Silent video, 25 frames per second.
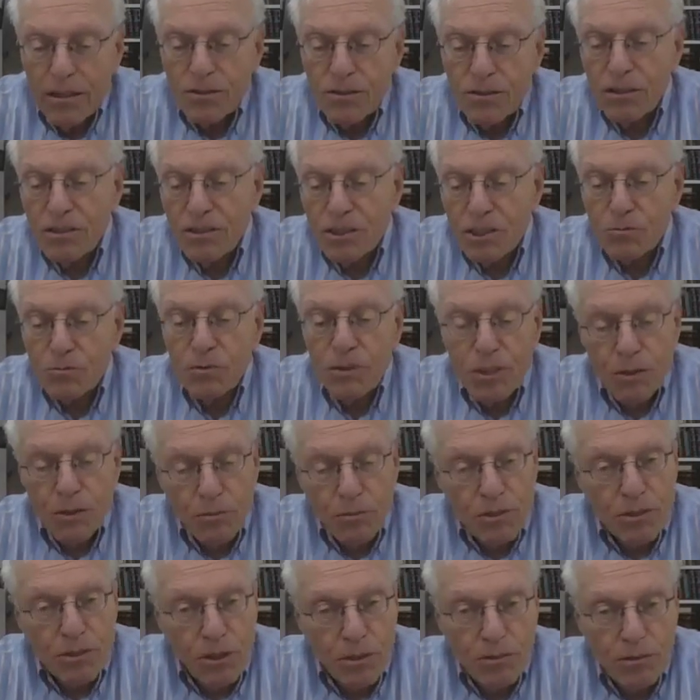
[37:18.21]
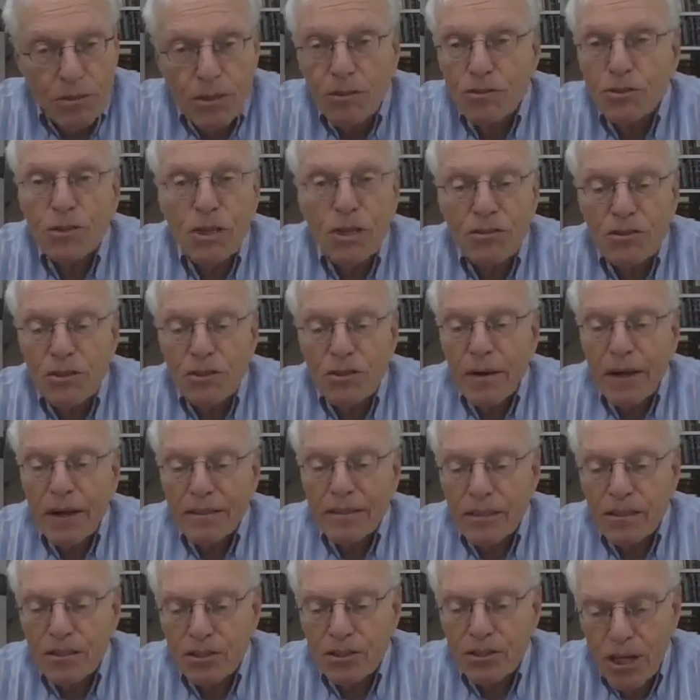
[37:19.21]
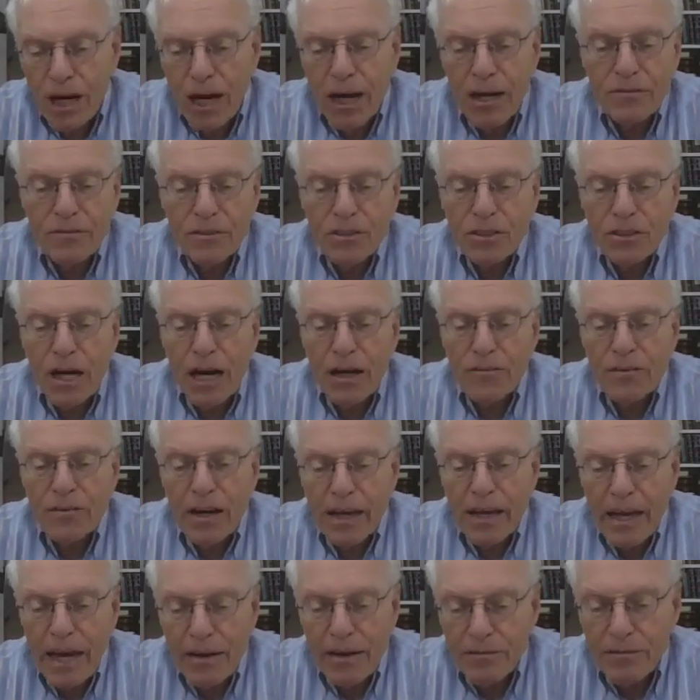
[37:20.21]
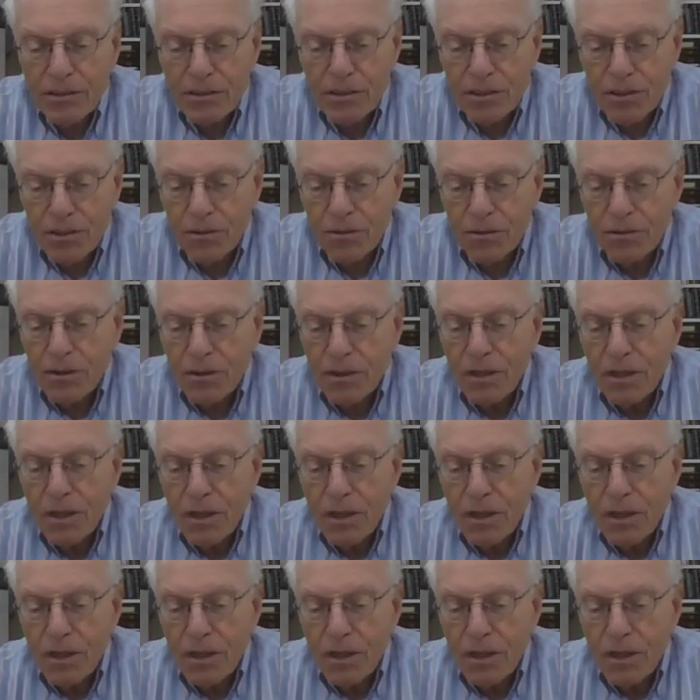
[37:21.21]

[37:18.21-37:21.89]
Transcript: So he says, when you returned it, you should have demanded the star. I have a star that I gave it to you.